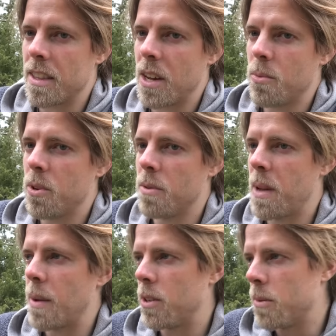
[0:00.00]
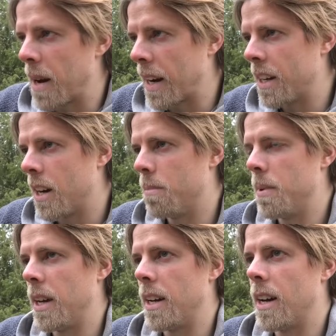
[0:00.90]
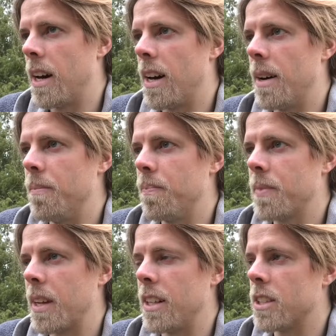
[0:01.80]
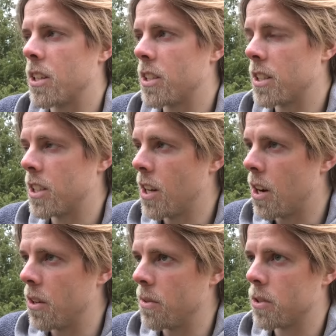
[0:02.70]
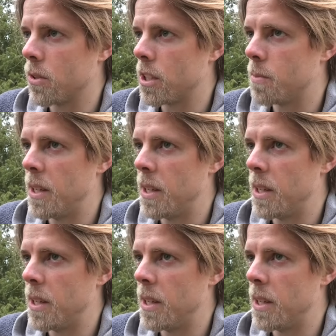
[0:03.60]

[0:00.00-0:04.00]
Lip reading: they wouldn't be able to back it up in such a scenario. So it